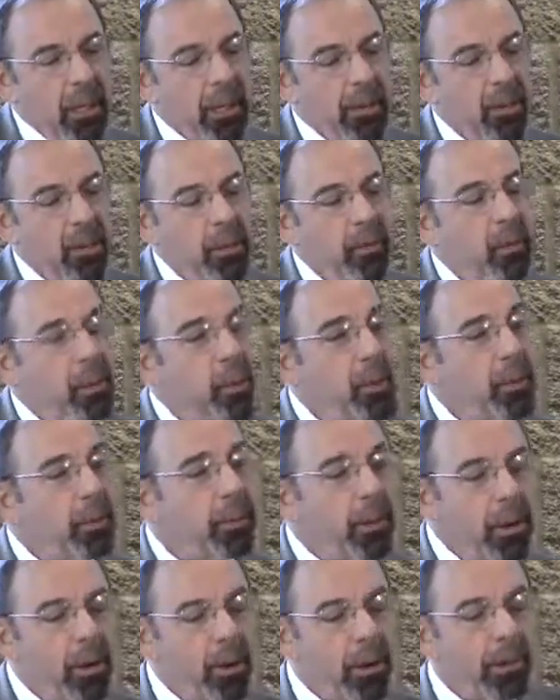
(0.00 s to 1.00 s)
That Buber
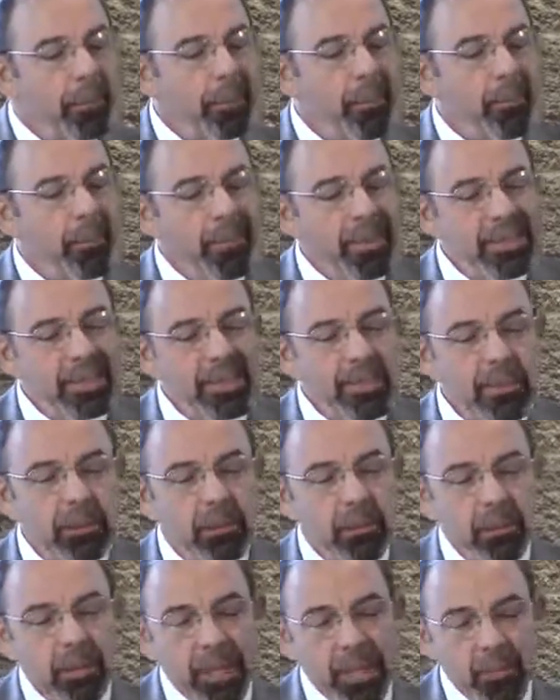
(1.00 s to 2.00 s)
called the
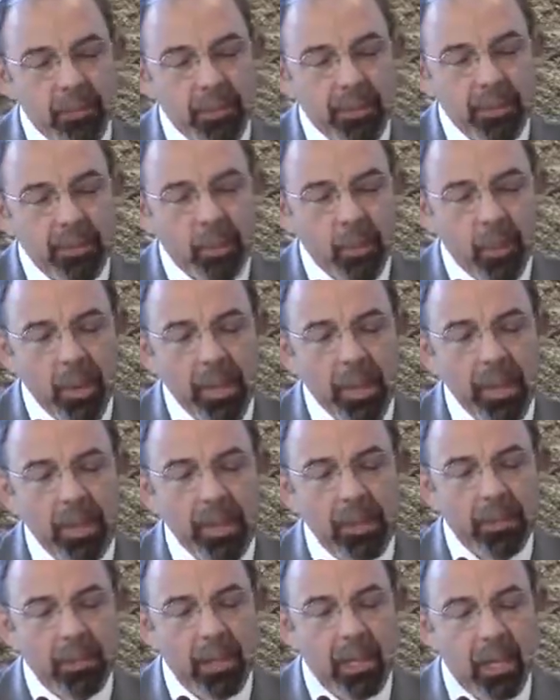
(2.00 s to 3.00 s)
mystical
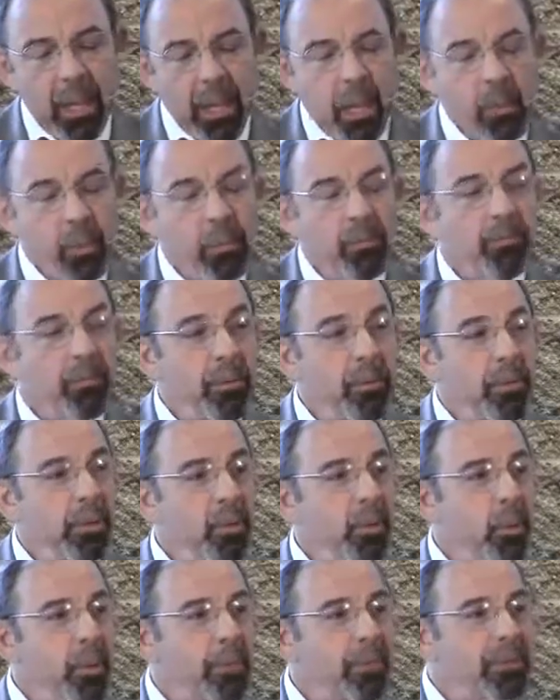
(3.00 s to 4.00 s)
in-between. He referred
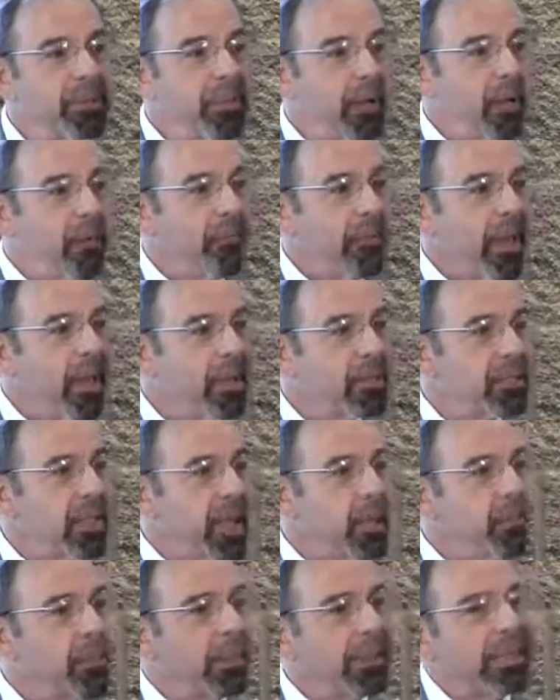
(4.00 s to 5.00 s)
to himself as
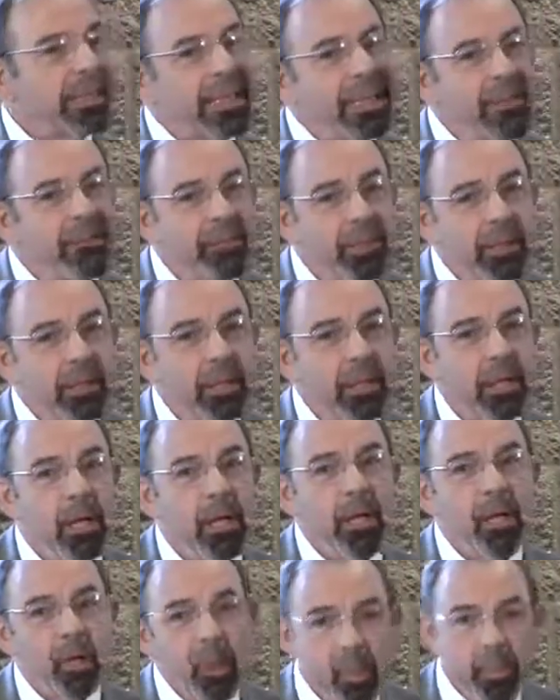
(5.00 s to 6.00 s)
a believing
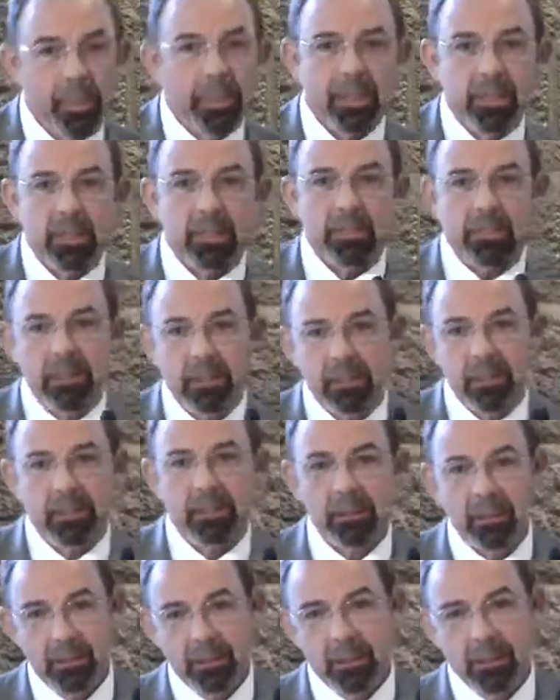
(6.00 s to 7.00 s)
humanist.
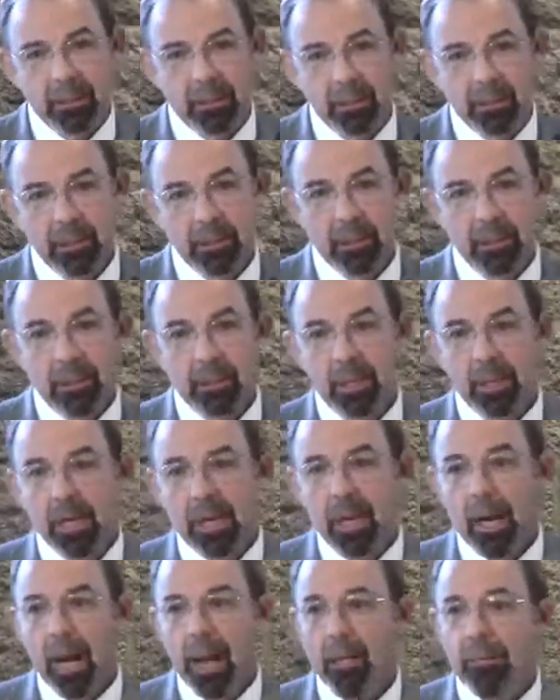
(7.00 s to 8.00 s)

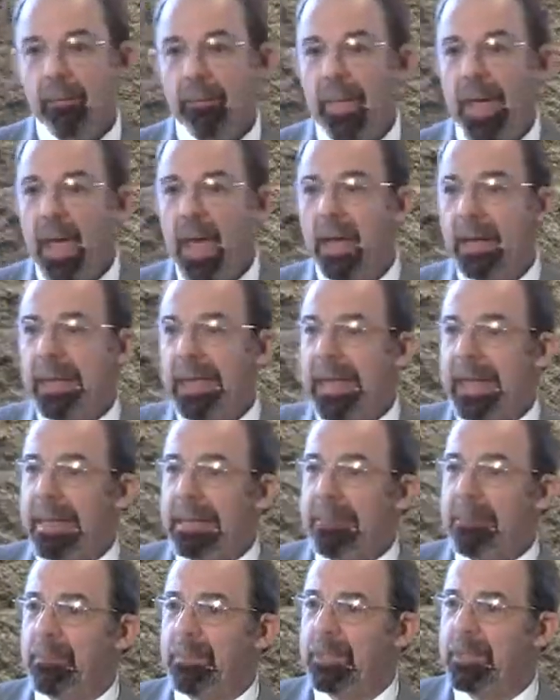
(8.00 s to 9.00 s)
And that
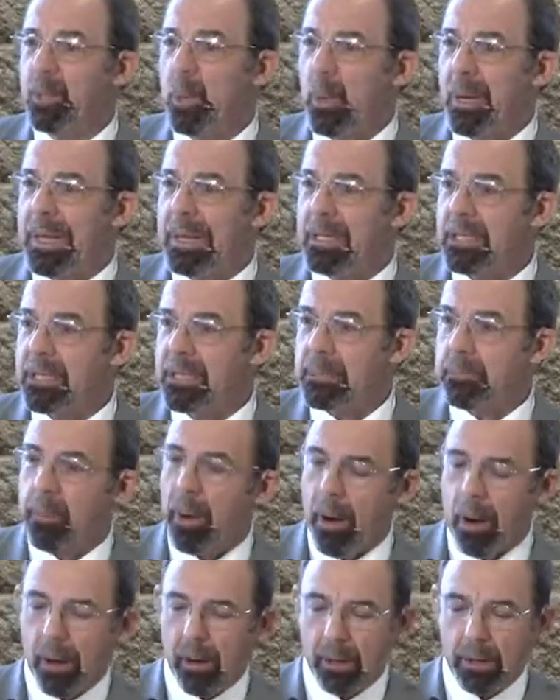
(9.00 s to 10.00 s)
in-between
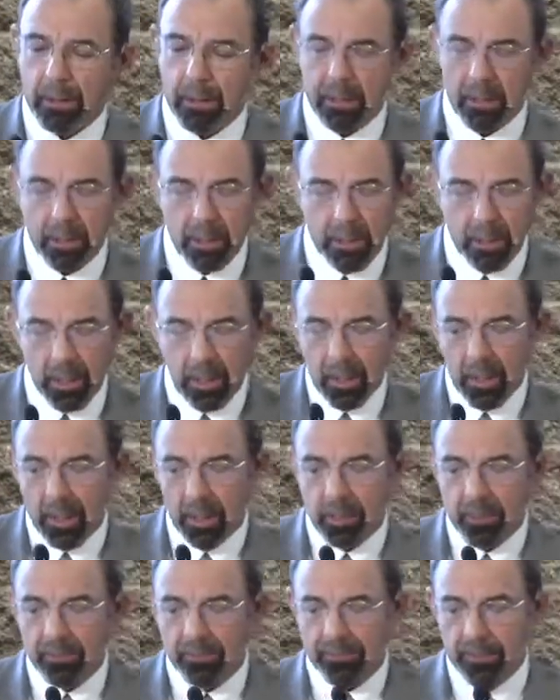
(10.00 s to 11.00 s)
spark
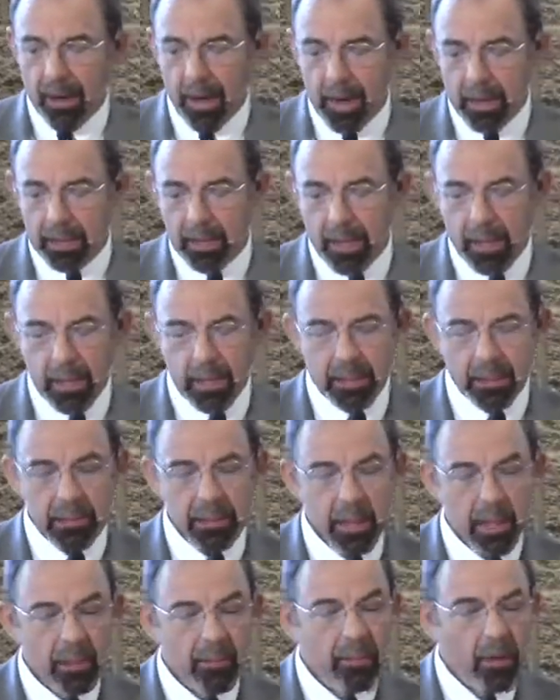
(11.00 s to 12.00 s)
he defined as
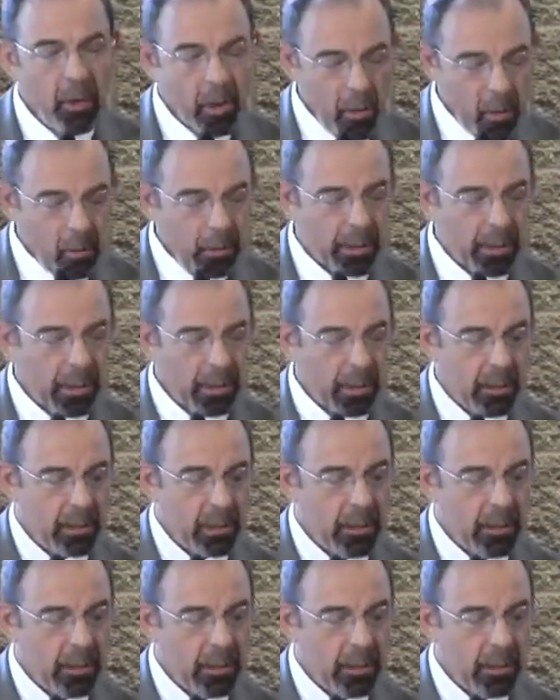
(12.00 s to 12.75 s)
the holy.